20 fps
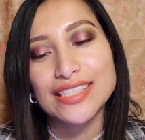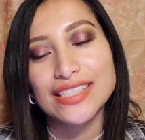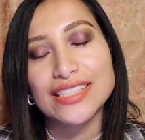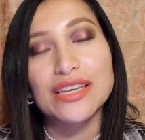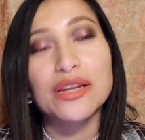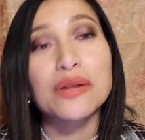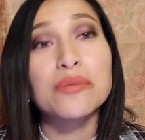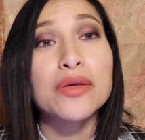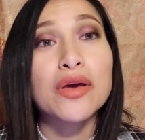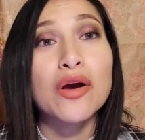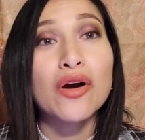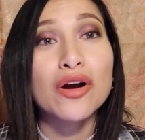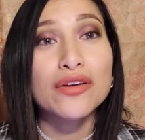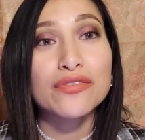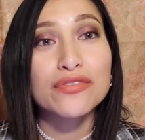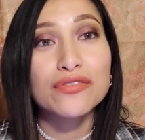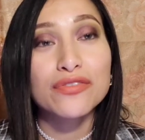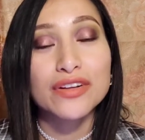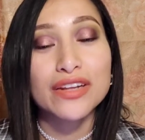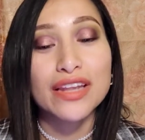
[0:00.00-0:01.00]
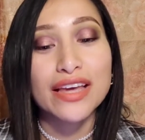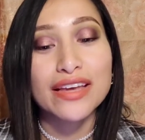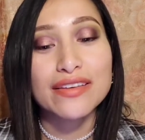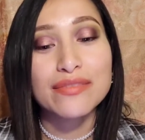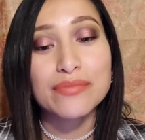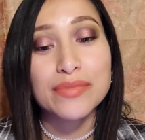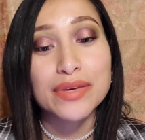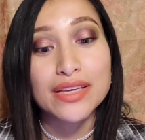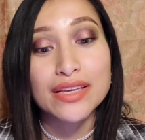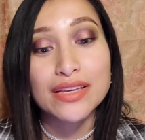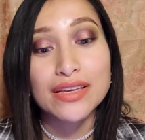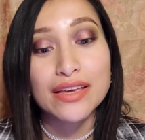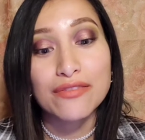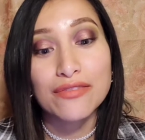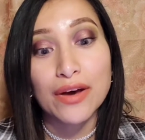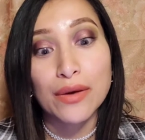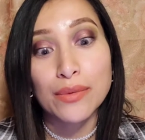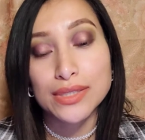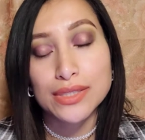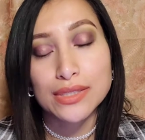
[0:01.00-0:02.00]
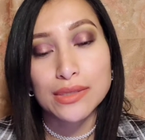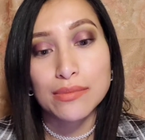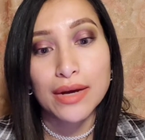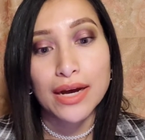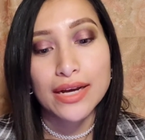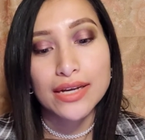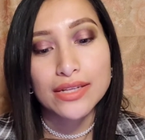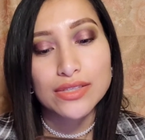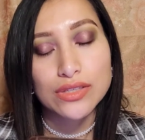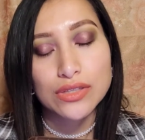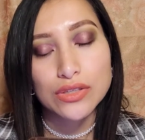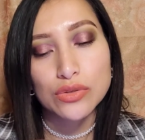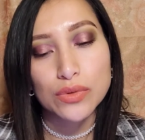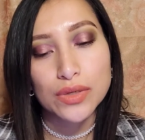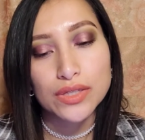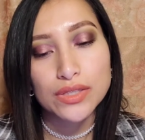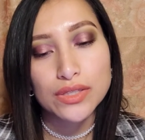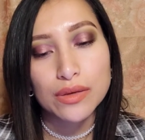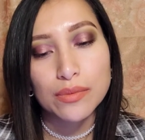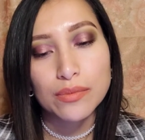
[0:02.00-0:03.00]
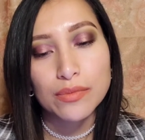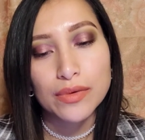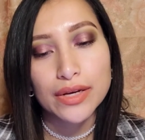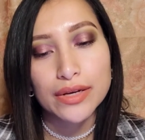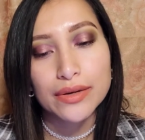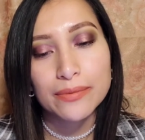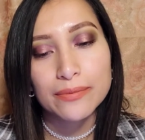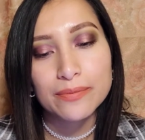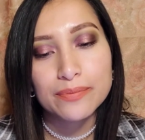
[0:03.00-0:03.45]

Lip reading: gonna be hard for like me if I was to buy it to store it somewhere.